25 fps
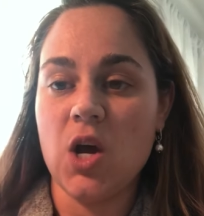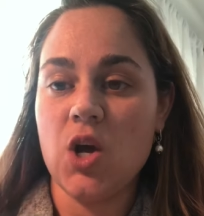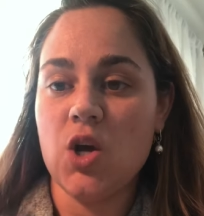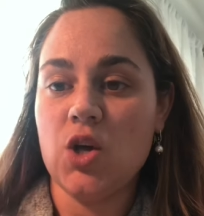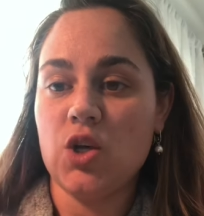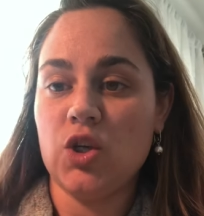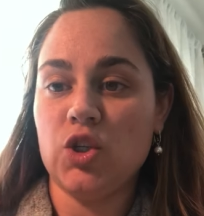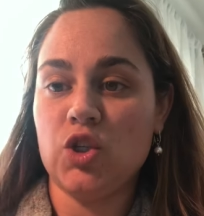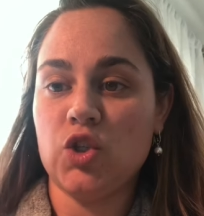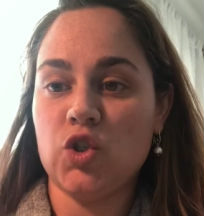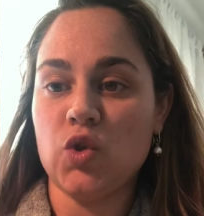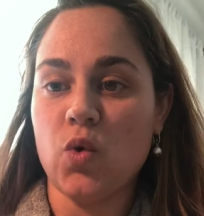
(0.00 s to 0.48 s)

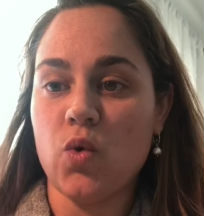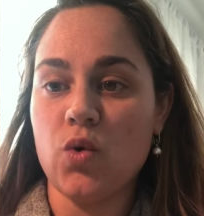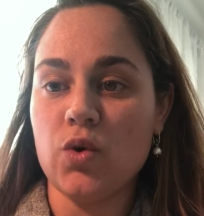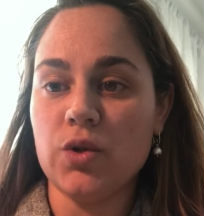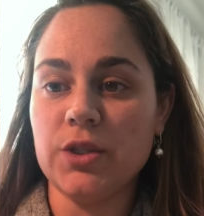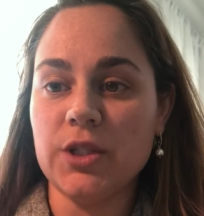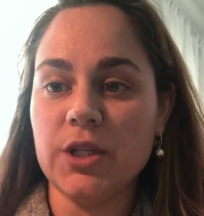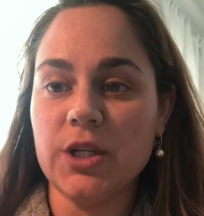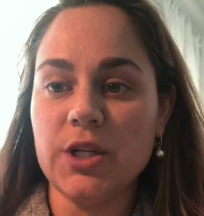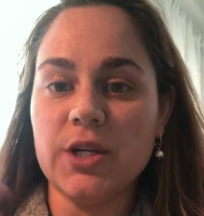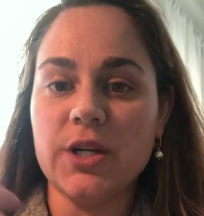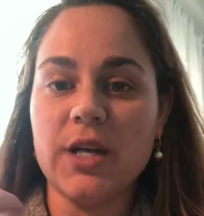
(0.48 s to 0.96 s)

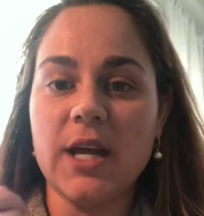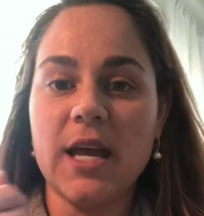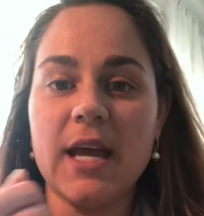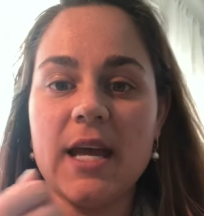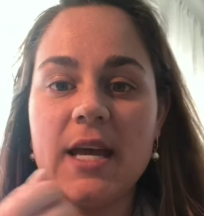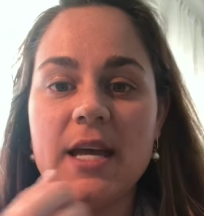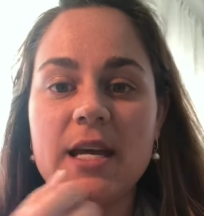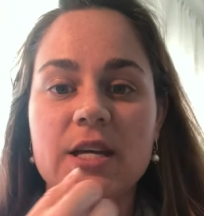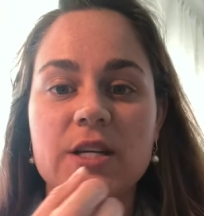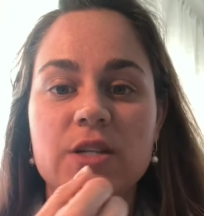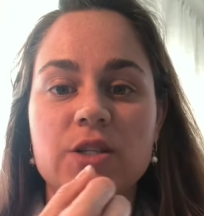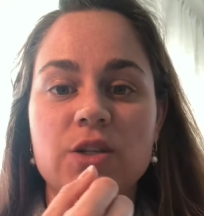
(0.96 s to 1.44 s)
shoulder
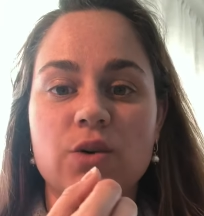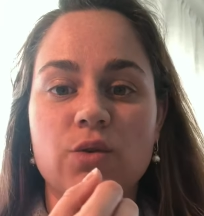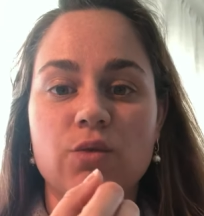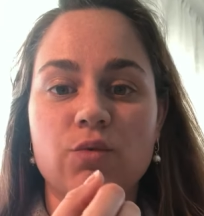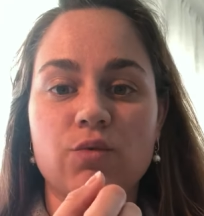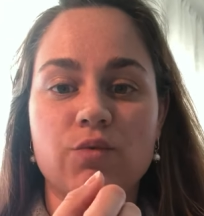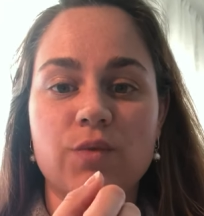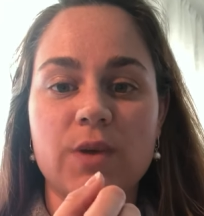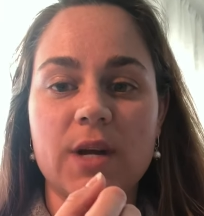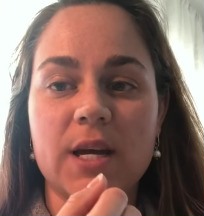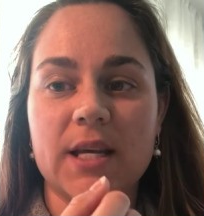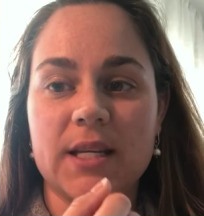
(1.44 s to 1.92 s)
and
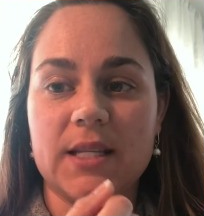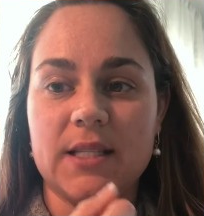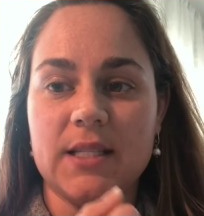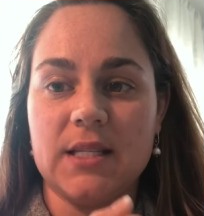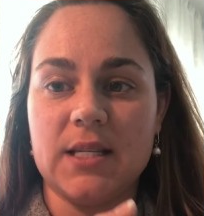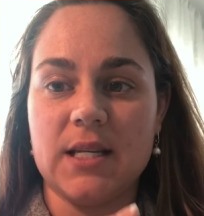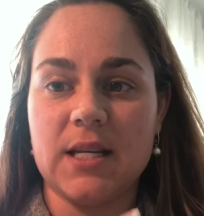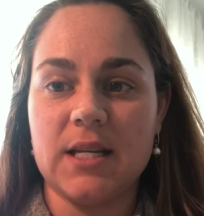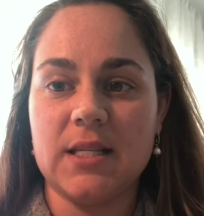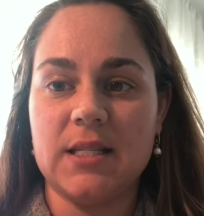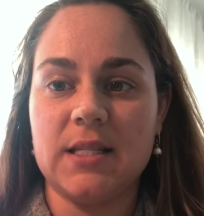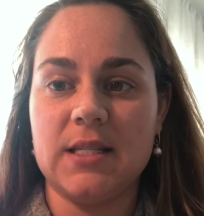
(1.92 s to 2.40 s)

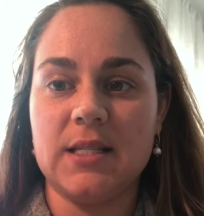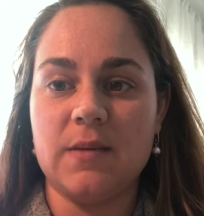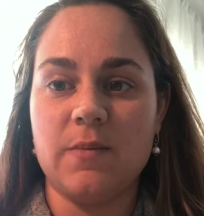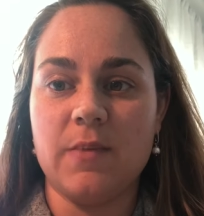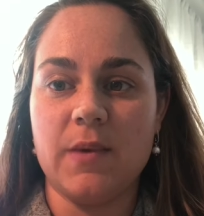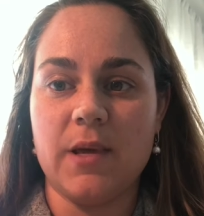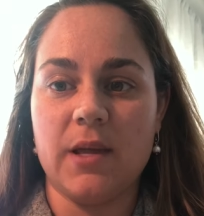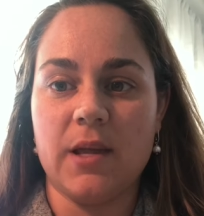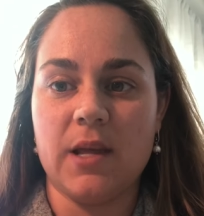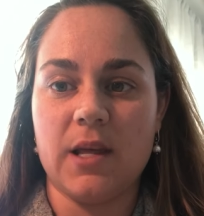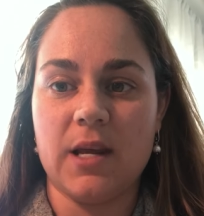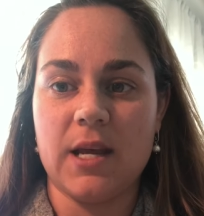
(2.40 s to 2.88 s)
wrist
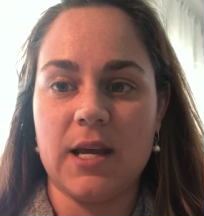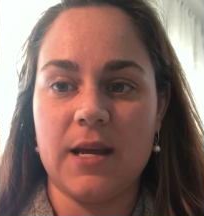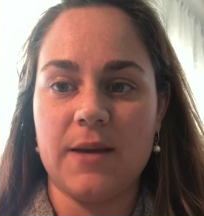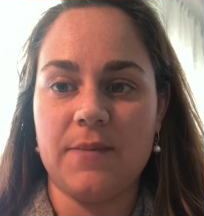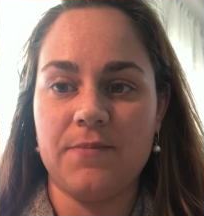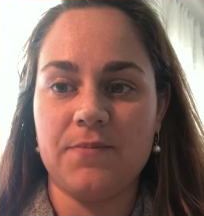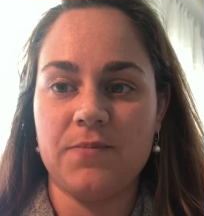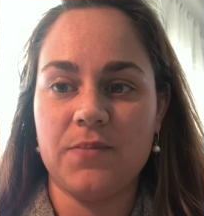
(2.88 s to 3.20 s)
stability.